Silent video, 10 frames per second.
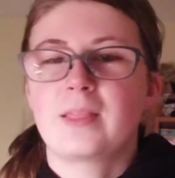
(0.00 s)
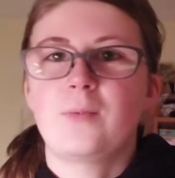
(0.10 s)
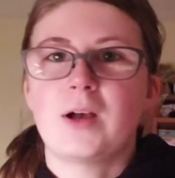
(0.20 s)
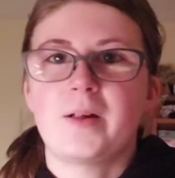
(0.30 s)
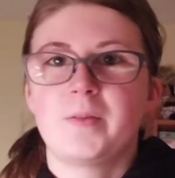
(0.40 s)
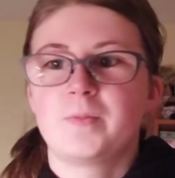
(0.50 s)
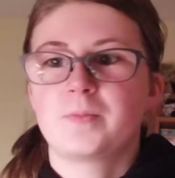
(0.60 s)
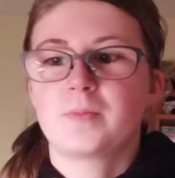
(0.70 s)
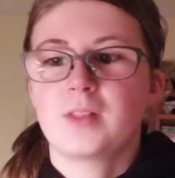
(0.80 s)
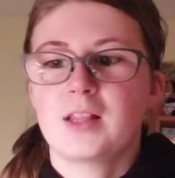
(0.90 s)
Well,
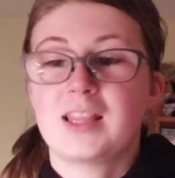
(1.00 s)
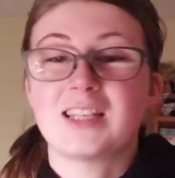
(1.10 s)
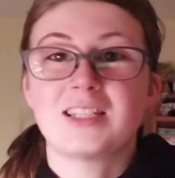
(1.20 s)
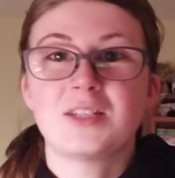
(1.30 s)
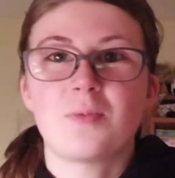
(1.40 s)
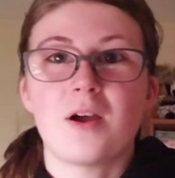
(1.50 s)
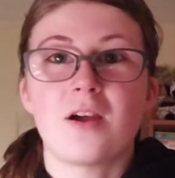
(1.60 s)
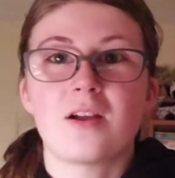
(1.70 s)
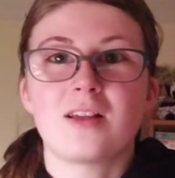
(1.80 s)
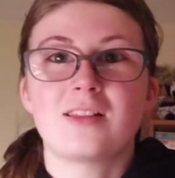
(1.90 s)
this is
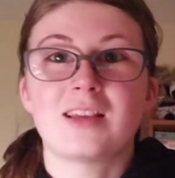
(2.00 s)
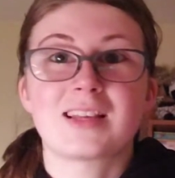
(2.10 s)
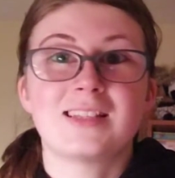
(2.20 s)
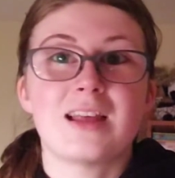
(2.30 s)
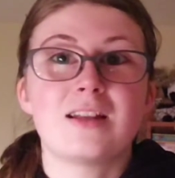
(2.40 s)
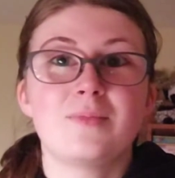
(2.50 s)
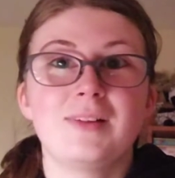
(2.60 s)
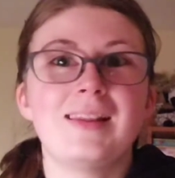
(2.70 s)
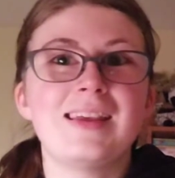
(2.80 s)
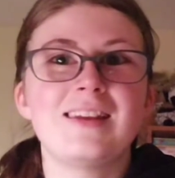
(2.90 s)
where the
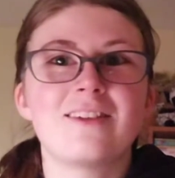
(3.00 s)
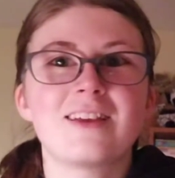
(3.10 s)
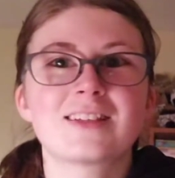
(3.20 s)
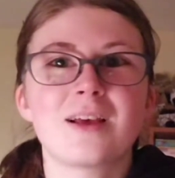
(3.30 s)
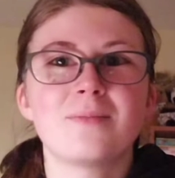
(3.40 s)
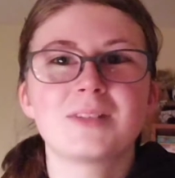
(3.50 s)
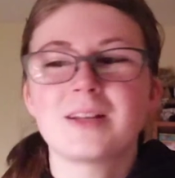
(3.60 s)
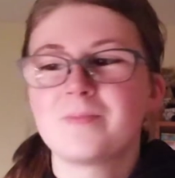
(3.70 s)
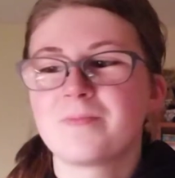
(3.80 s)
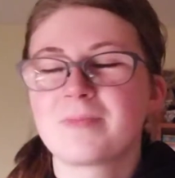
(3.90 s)
extendable lead things comes in.